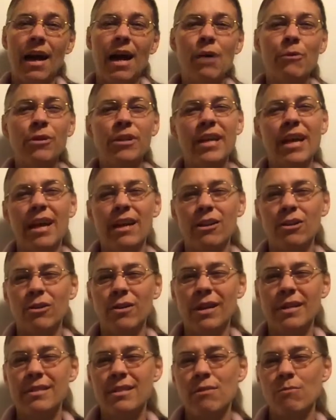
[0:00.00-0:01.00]
I would
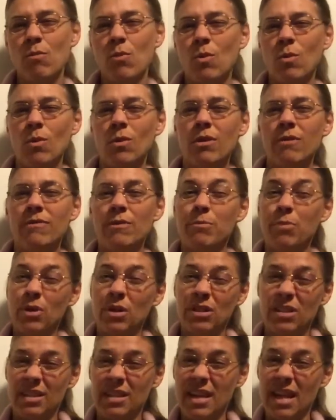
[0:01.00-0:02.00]
categorize it more of a
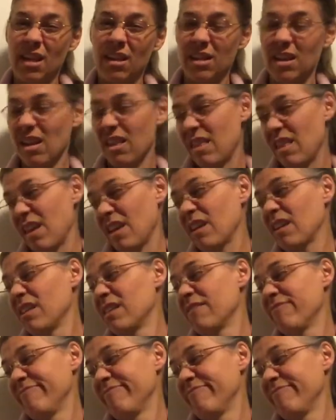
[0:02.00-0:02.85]
personality thing.